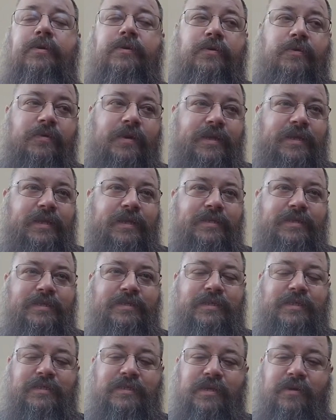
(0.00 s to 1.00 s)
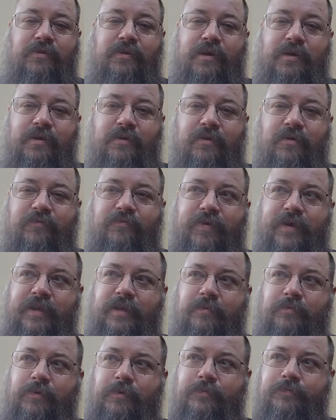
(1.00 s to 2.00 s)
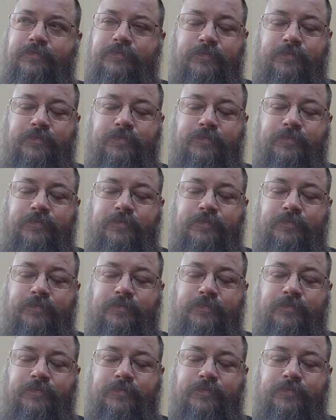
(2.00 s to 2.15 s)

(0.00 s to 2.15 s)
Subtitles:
correctly, this is no longer available.